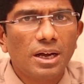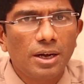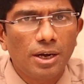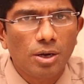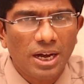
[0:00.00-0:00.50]

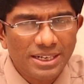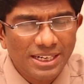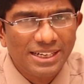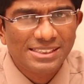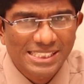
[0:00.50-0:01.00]

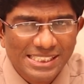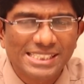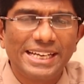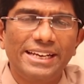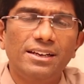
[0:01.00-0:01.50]

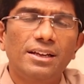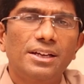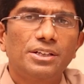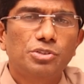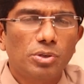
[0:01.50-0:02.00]
116.
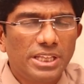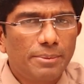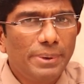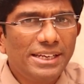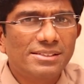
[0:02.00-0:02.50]
So,
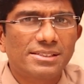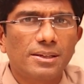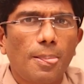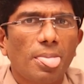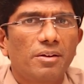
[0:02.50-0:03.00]
that means
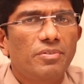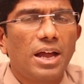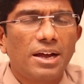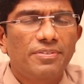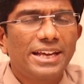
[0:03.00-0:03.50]

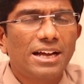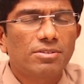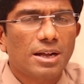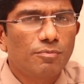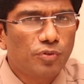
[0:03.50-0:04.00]
we
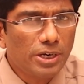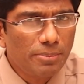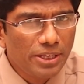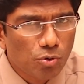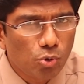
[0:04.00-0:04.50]
have
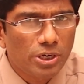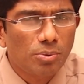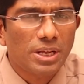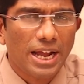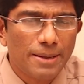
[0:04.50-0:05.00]
comfortably ruled
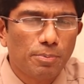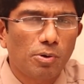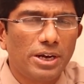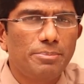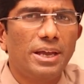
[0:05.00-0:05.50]
out
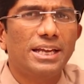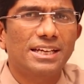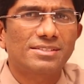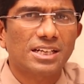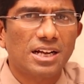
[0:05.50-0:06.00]
hypovolemia
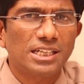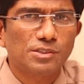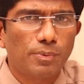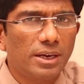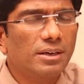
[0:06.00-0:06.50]
as the
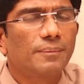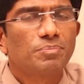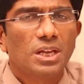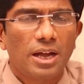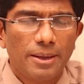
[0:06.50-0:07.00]
cause for
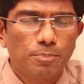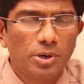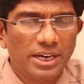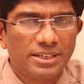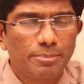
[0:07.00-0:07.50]

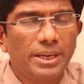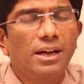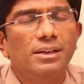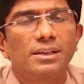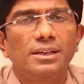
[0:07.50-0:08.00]

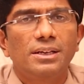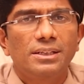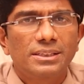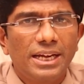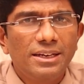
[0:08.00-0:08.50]
hyponatremia.
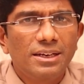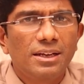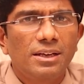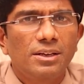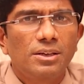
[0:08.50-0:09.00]
Then
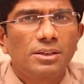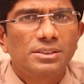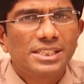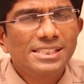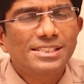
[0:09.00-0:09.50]

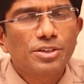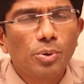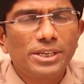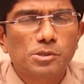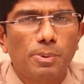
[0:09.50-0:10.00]
since
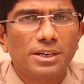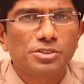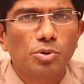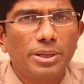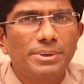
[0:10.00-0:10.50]
urine spot
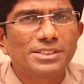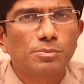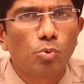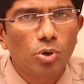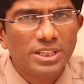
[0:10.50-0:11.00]
sodium is
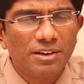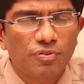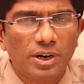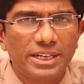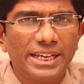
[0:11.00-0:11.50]
more than
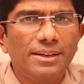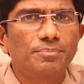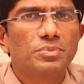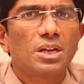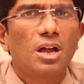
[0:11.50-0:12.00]

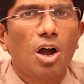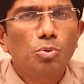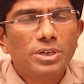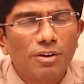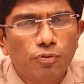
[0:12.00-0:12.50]
40,
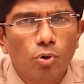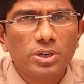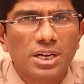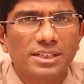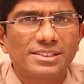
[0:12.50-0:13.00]
out of
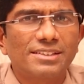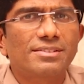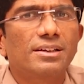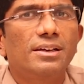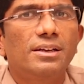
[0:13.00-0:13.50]
4 causes,